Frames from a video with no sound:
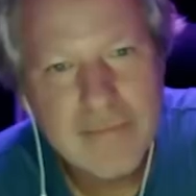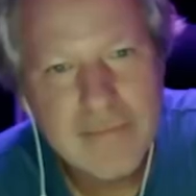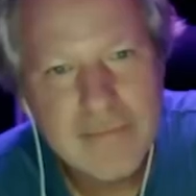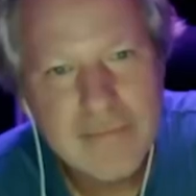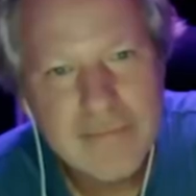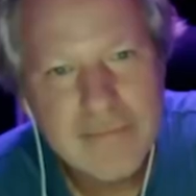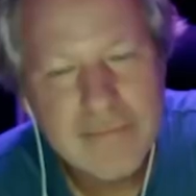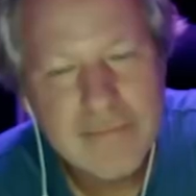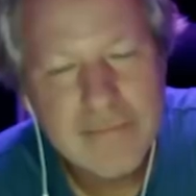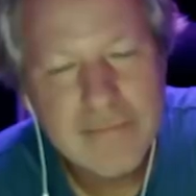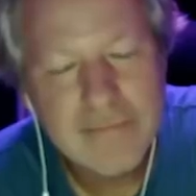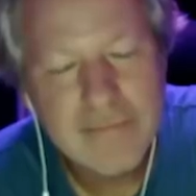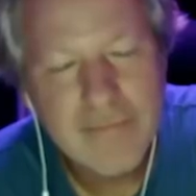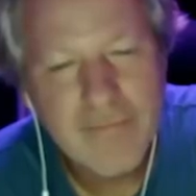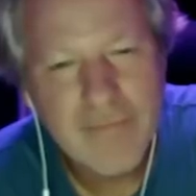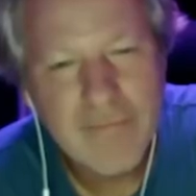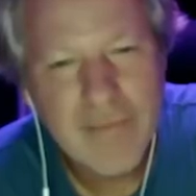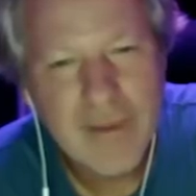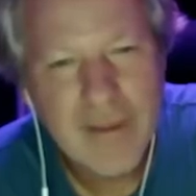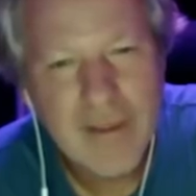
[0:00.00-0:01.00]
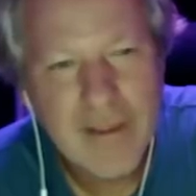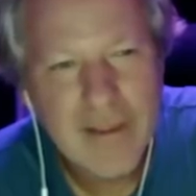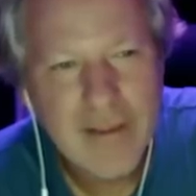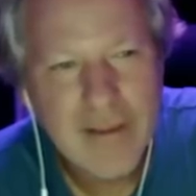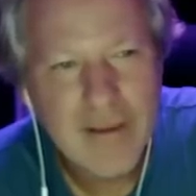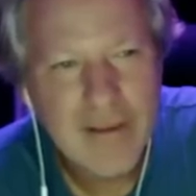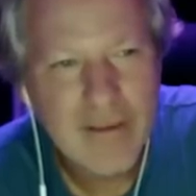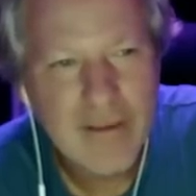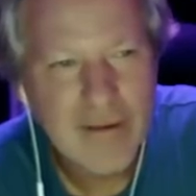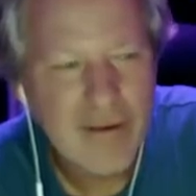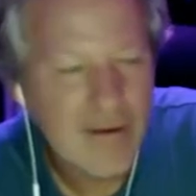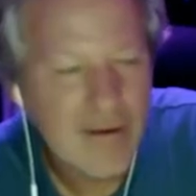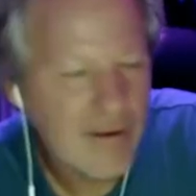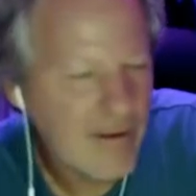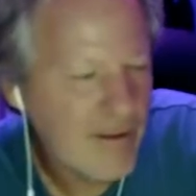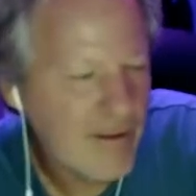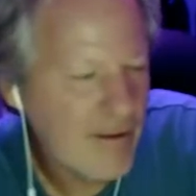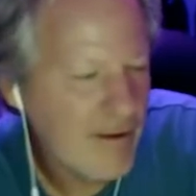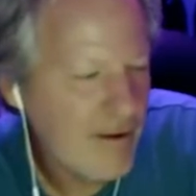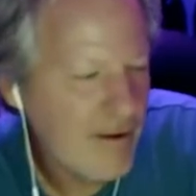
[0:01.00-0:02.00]

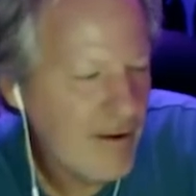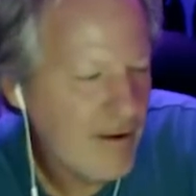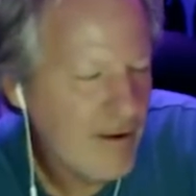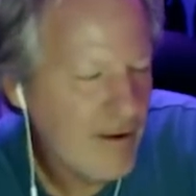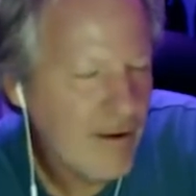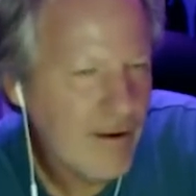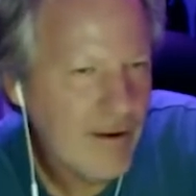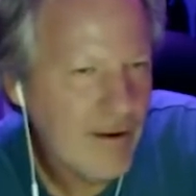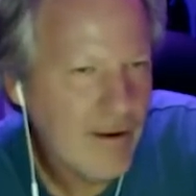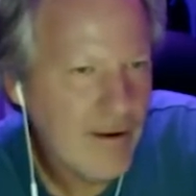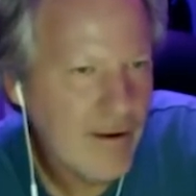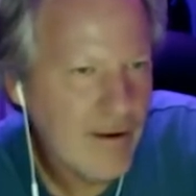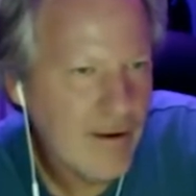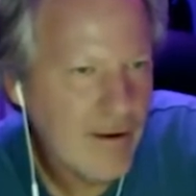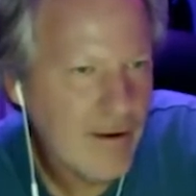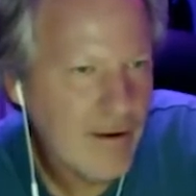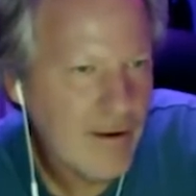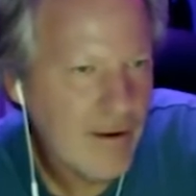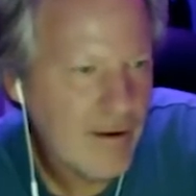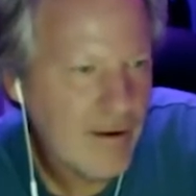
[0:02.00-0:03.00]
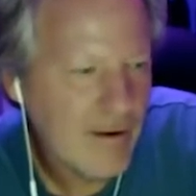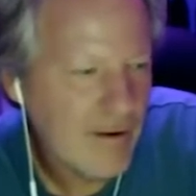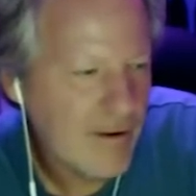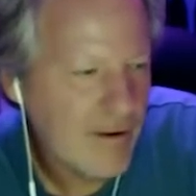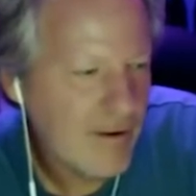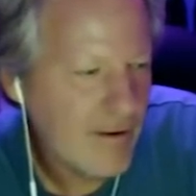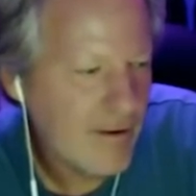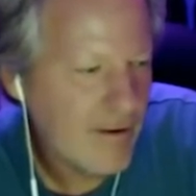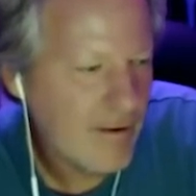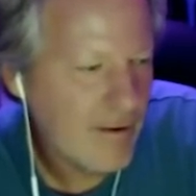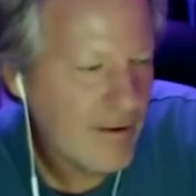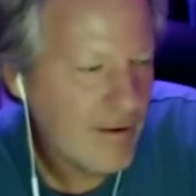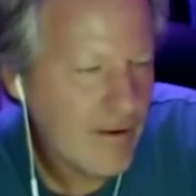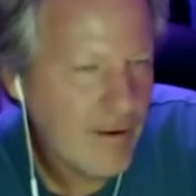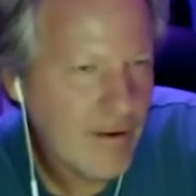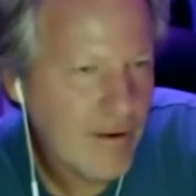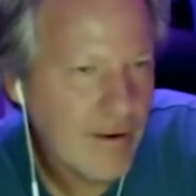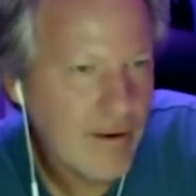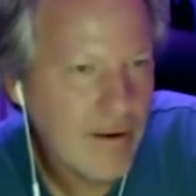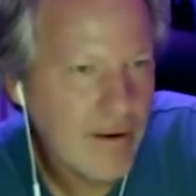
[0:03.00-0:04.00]

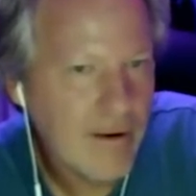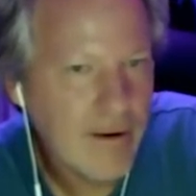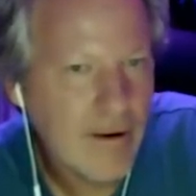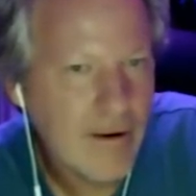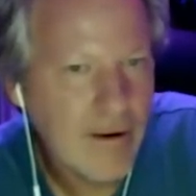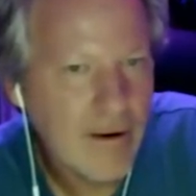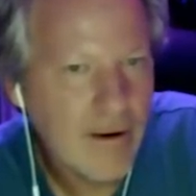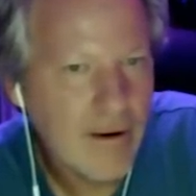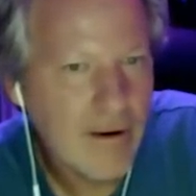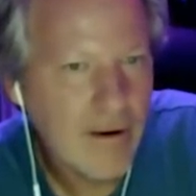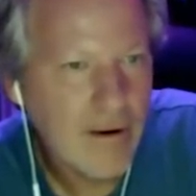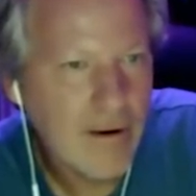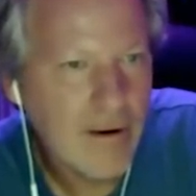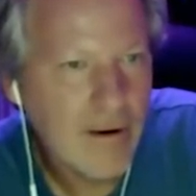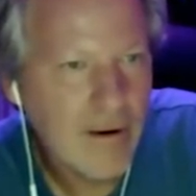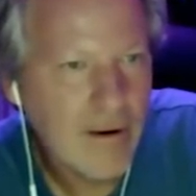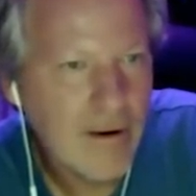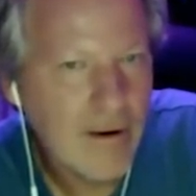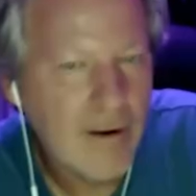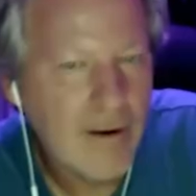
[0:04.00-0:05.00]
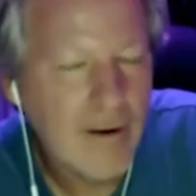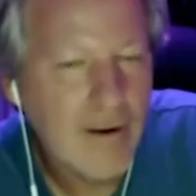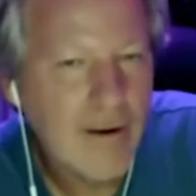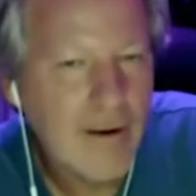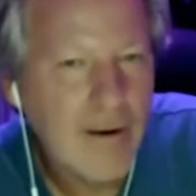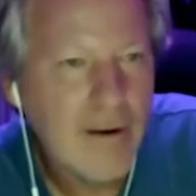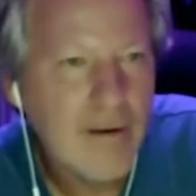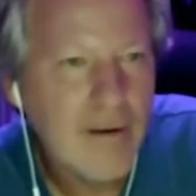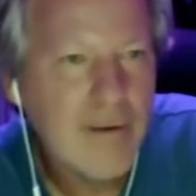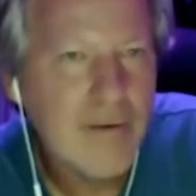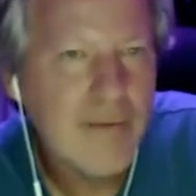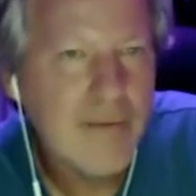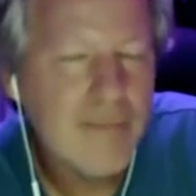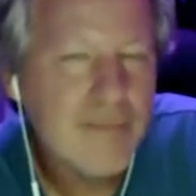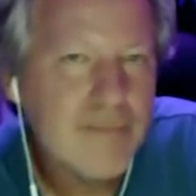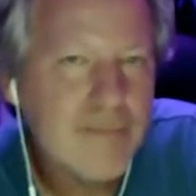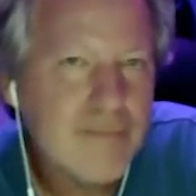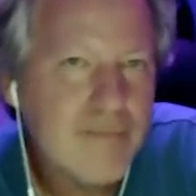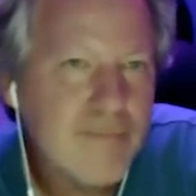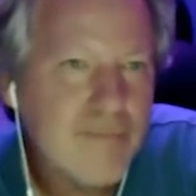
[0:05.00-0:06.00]

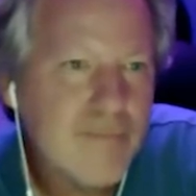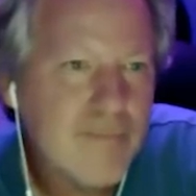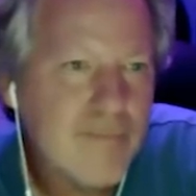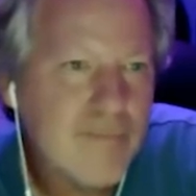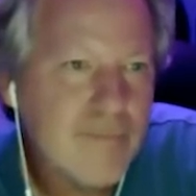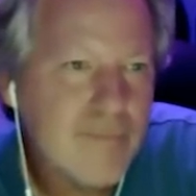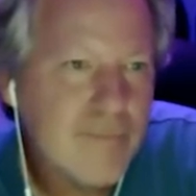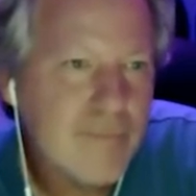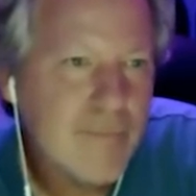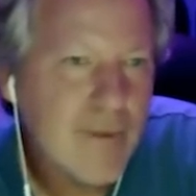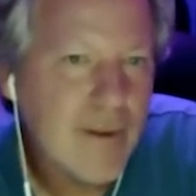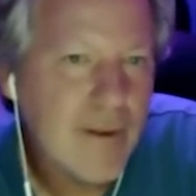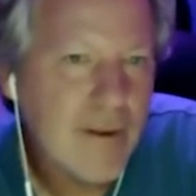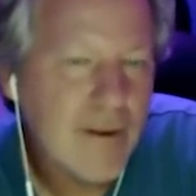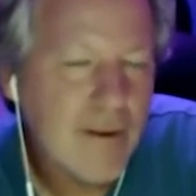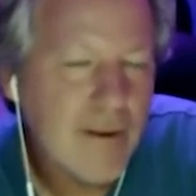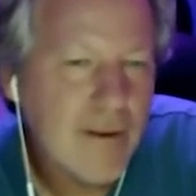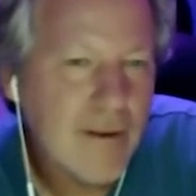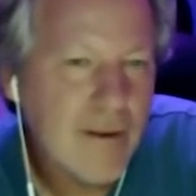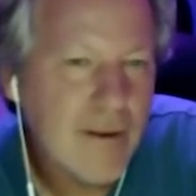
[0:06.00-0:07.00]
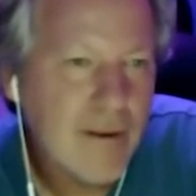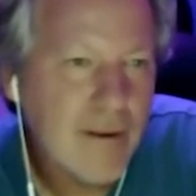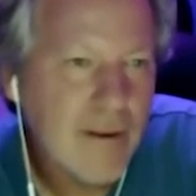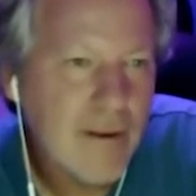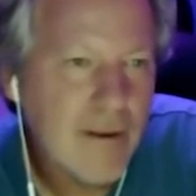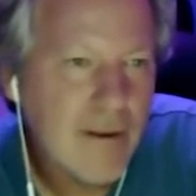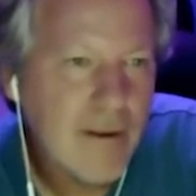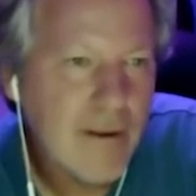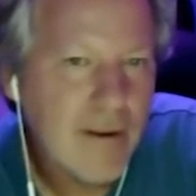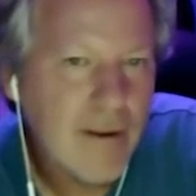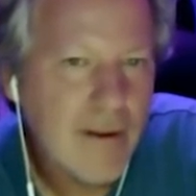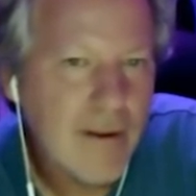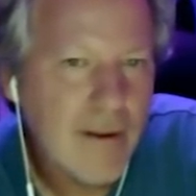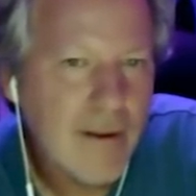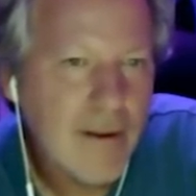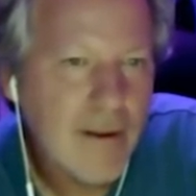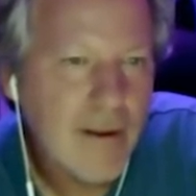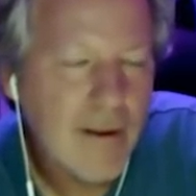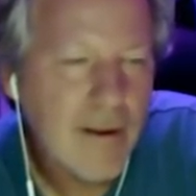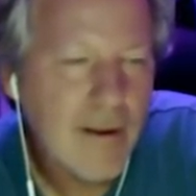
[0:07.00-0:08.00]
(not speaking)